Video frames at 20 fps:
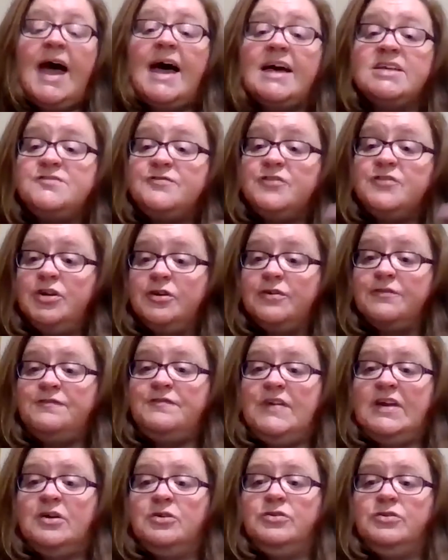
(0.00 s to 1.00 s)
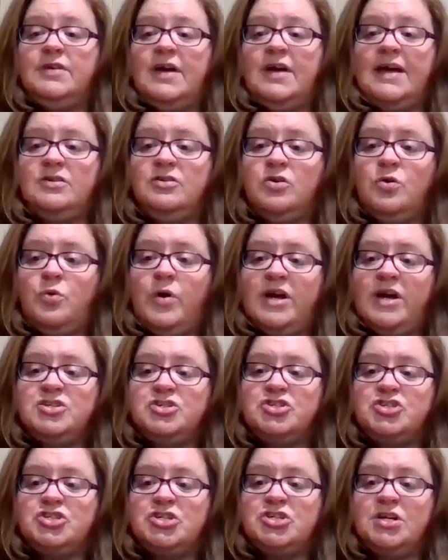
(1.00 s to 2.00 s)
As for your field ed
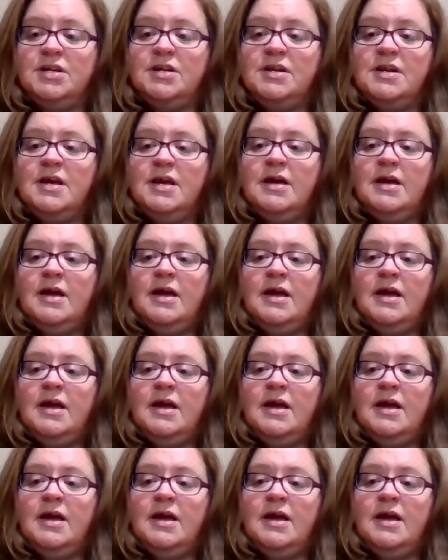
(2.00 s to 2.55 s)
question,